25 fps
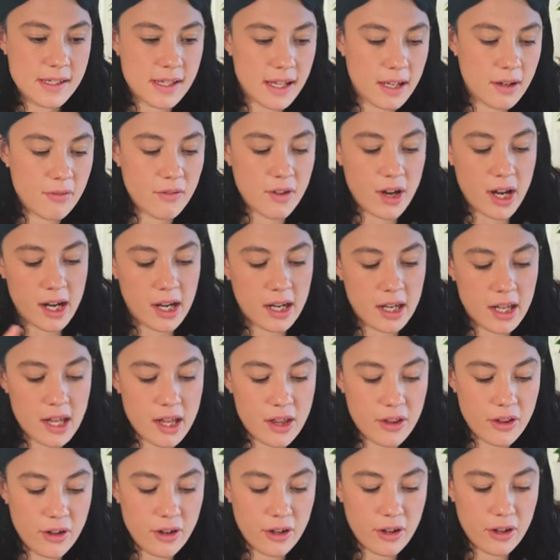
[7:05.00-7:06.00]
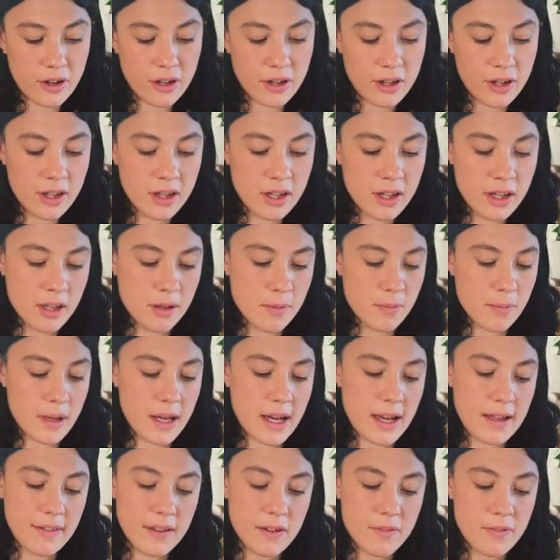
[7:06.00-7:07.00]
like red and yellow,
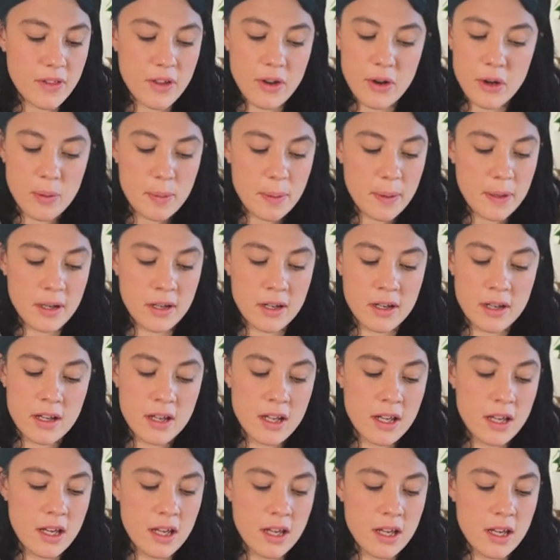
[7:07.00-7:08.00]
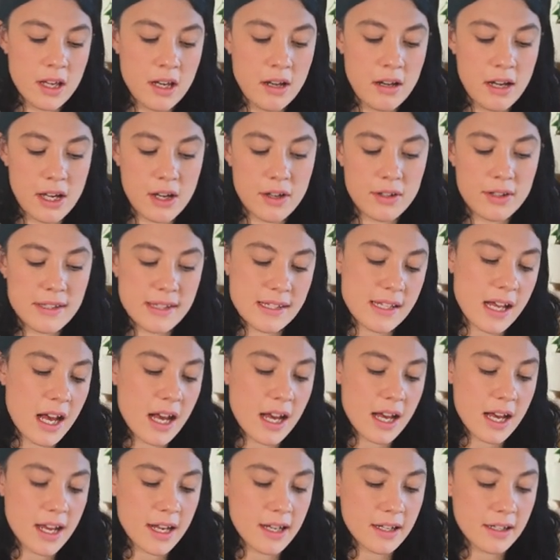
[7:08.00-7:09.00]
but I love the open neon
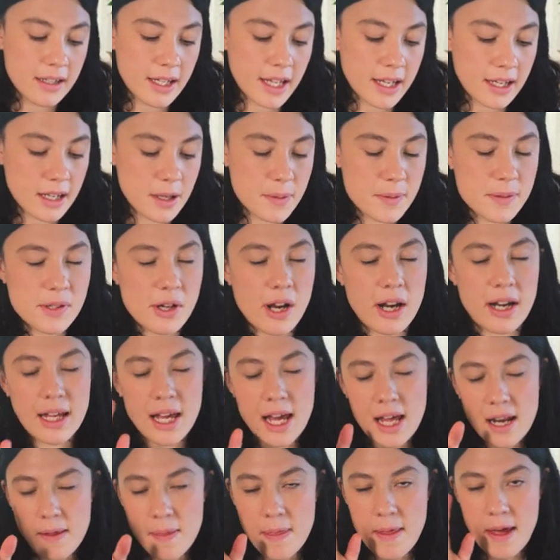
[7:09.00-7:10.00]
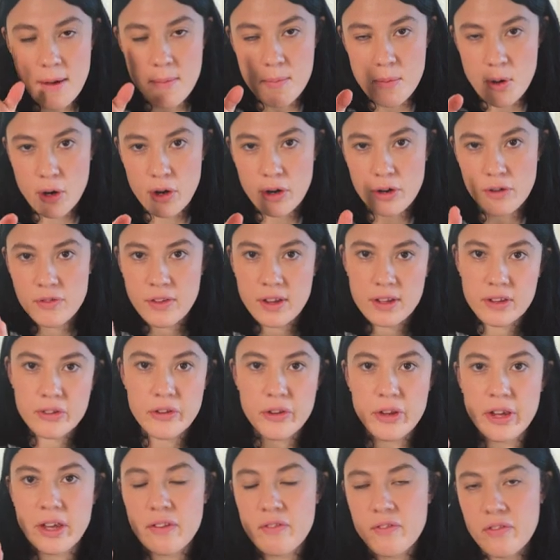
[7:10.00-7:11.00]
sign. Like I was trying to get in that mode of like
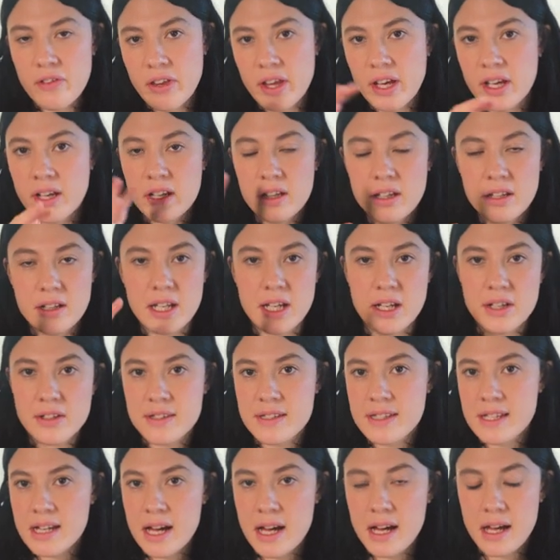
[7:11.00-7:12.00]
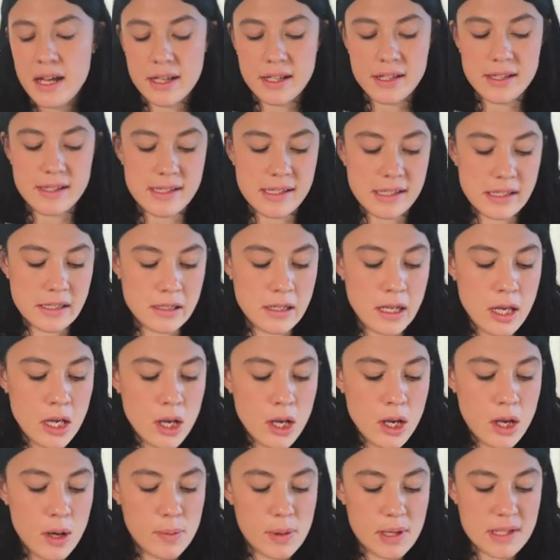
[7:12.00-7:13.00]
looking for like neon signs and
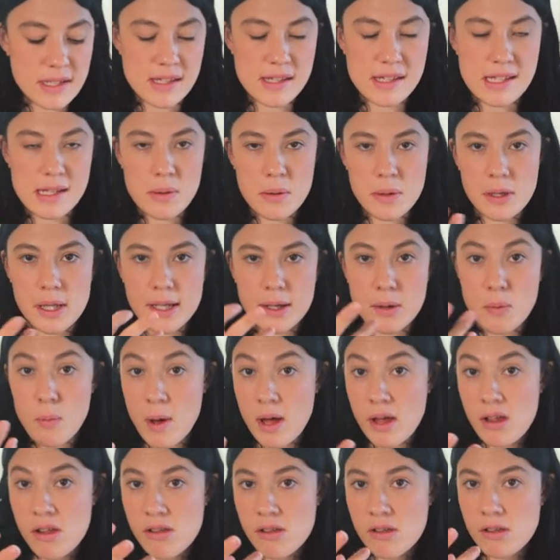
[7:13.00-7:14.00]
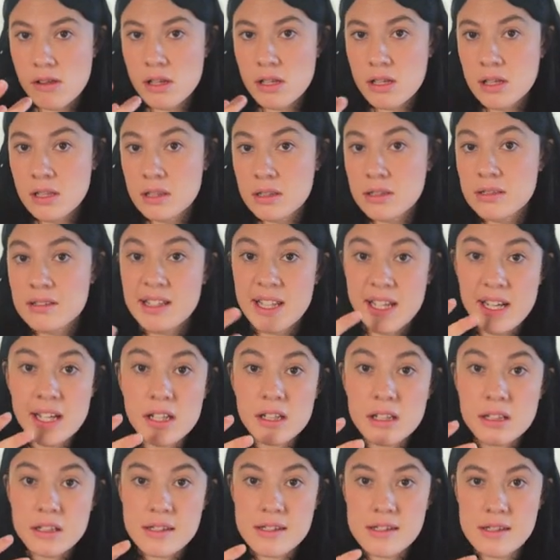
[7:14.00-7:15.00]
places that were like well
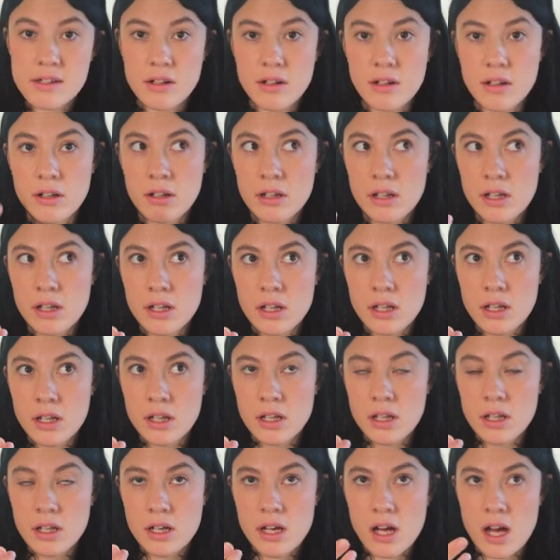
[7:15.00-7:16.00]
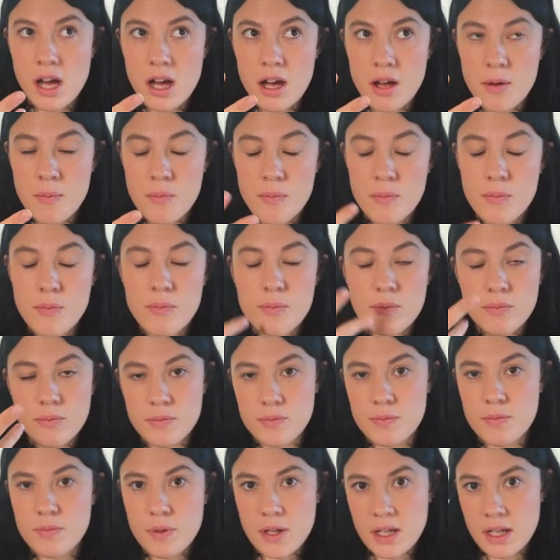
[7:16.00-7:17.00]
lit. So,
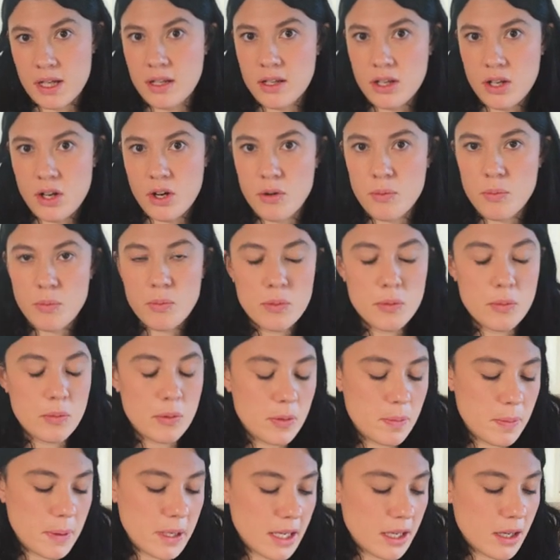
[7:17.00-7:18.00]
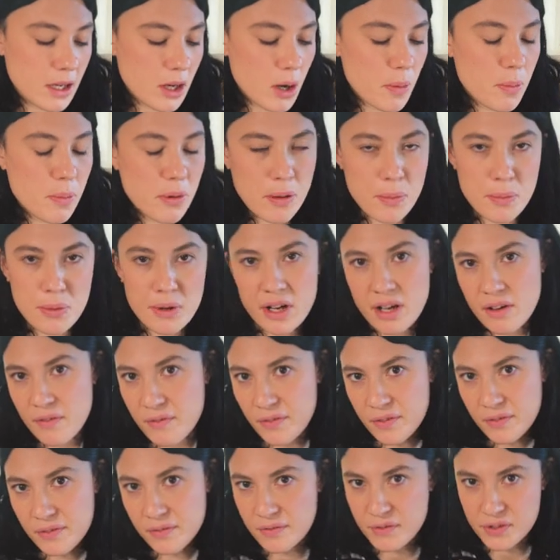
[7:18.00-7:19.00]
but you know, would be appropriate
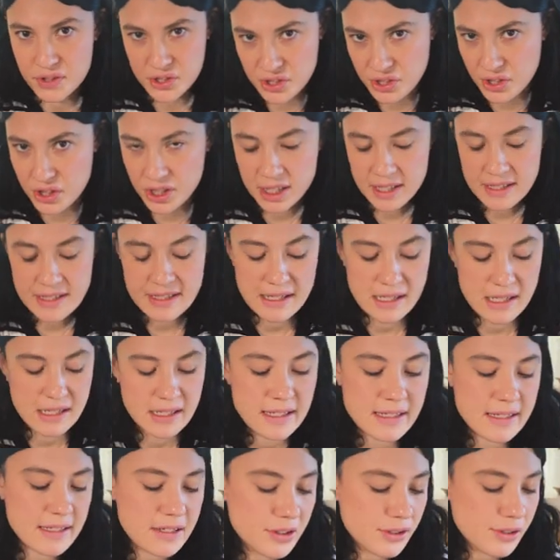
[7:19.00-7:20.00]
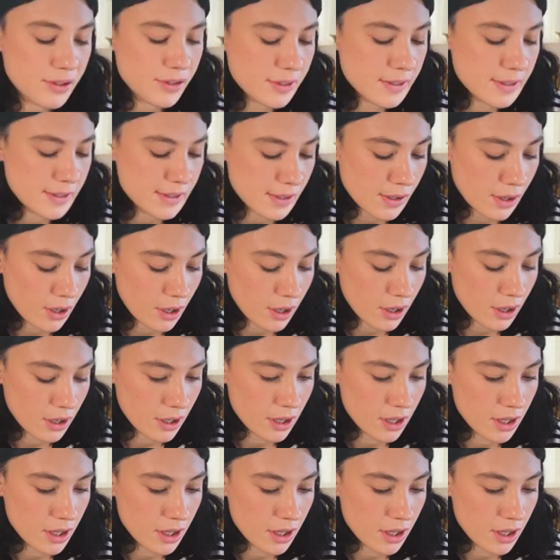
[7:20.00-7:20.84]
for shooting cine still. So